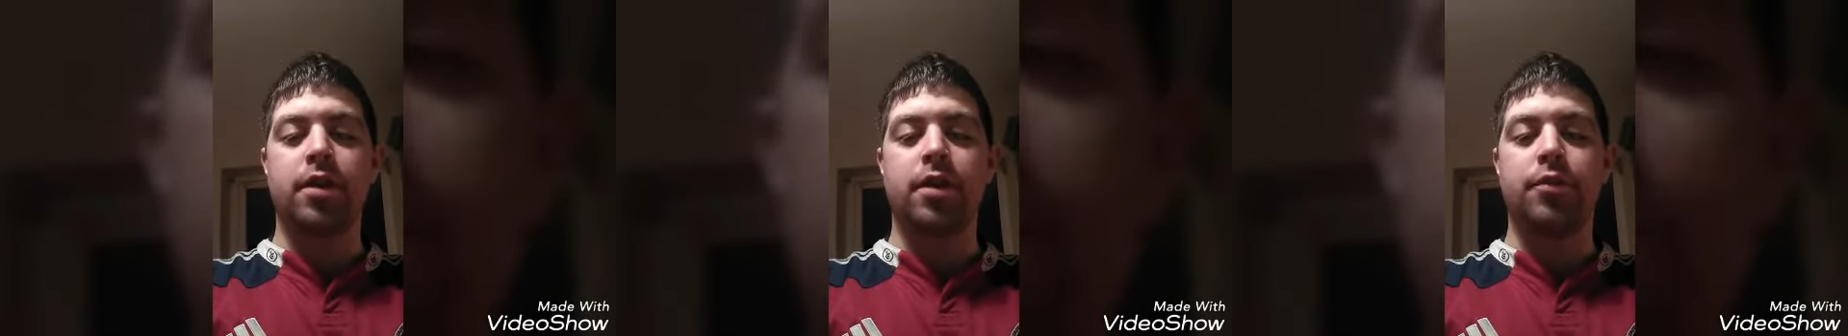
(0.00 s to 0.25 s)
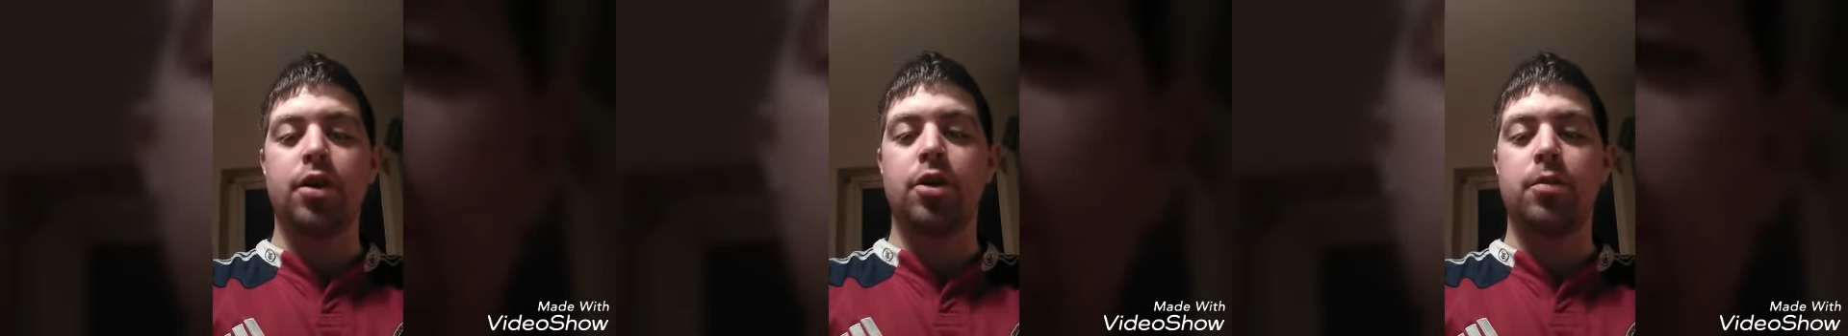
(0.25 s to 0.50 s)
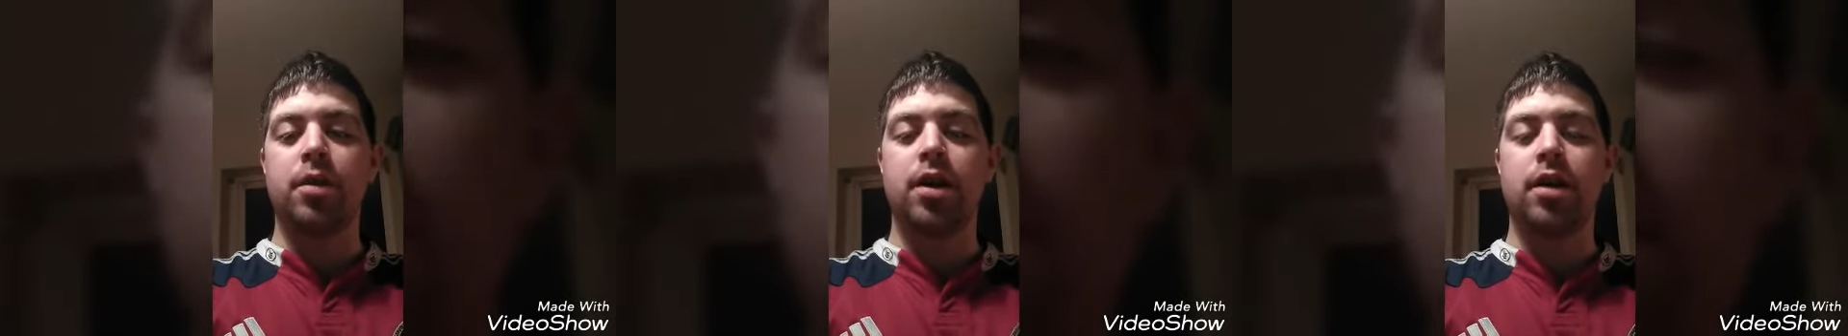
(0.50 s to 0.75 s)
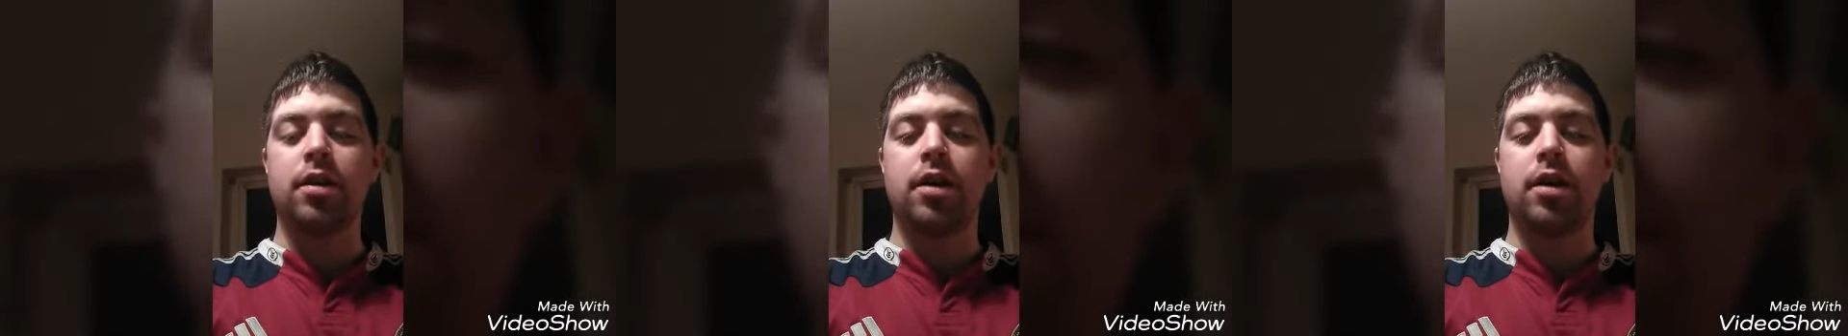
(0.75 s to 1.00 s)
If you can come
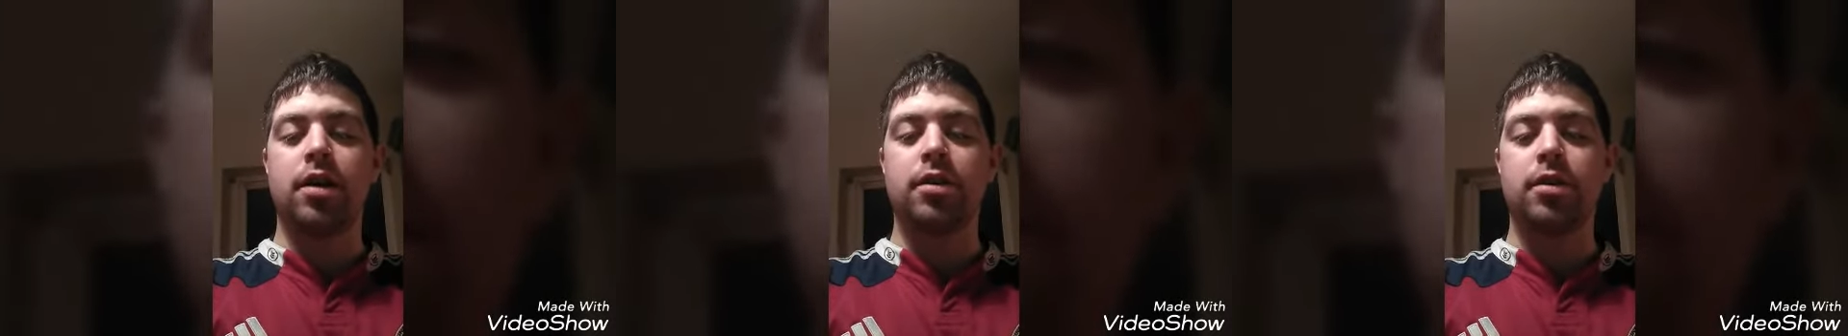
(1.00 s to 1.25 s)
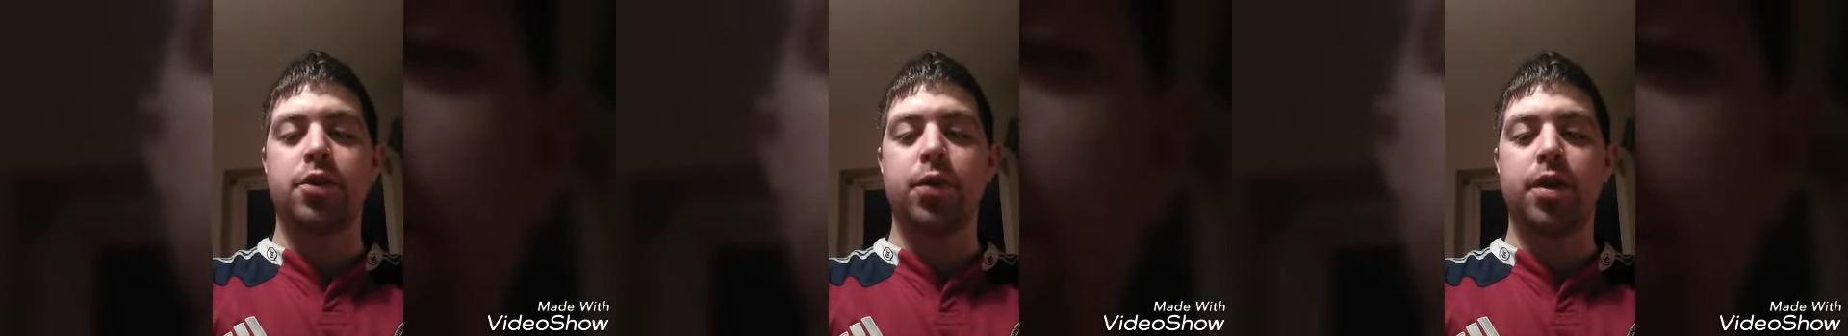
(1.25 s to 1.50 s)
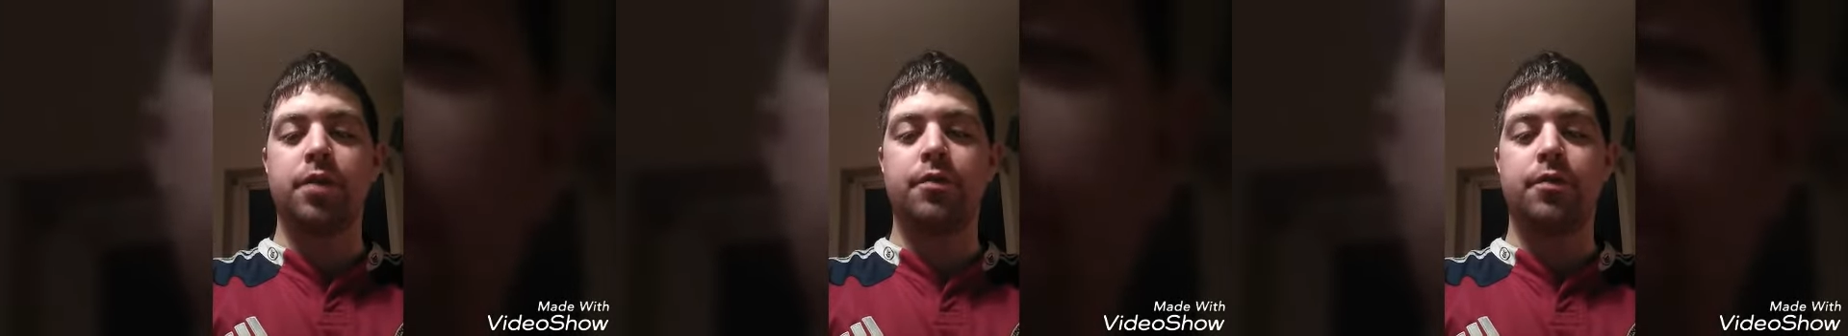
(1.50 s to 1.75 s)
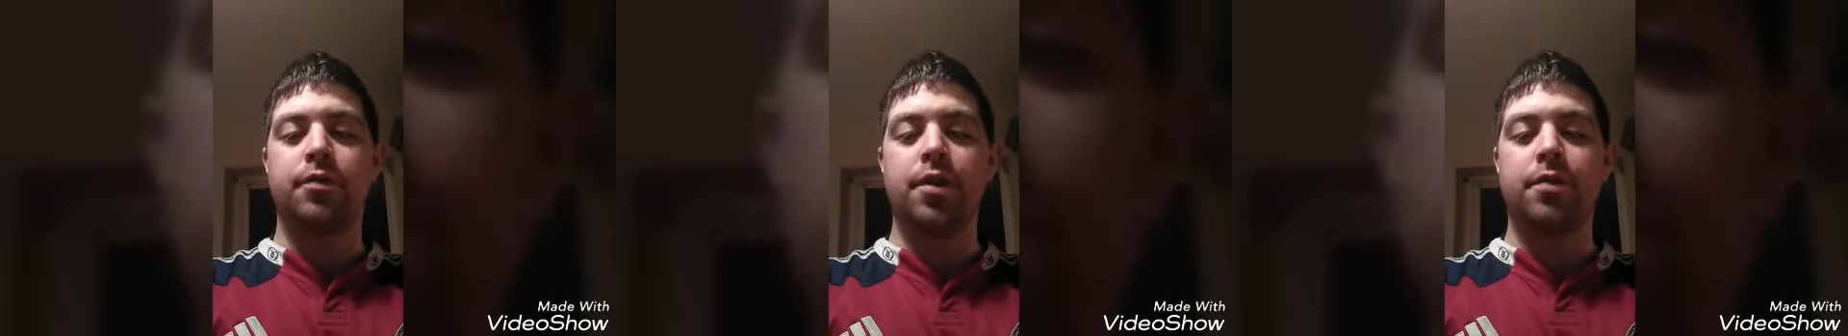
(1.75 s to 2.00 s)
along on the
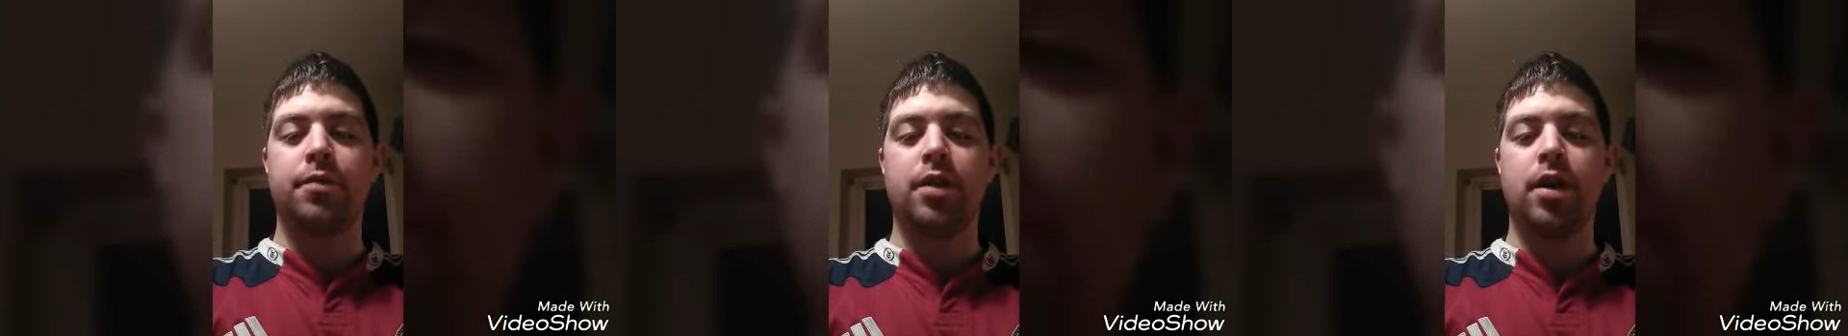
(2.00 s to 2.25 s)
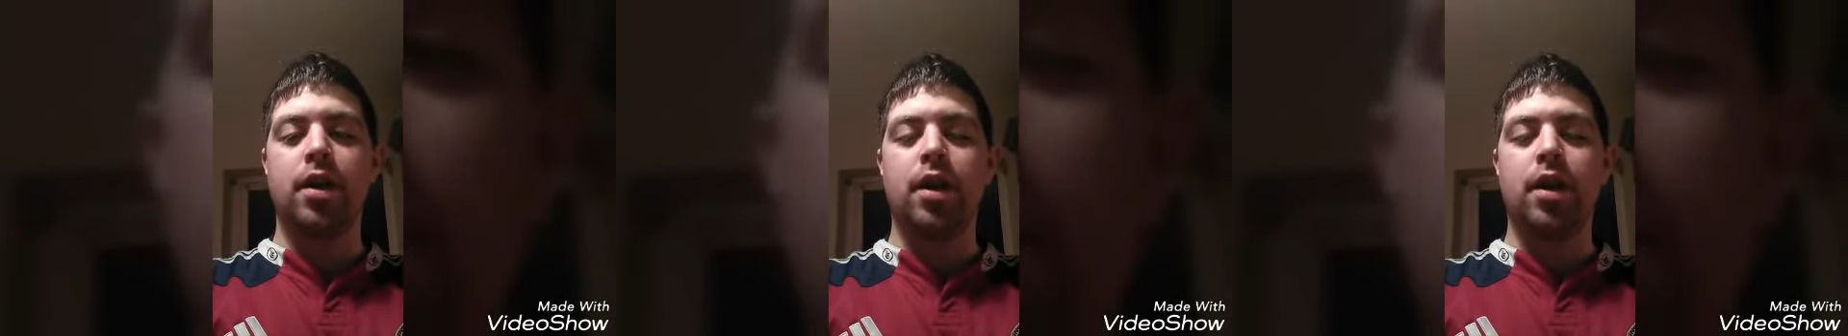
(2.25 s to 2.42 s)
25th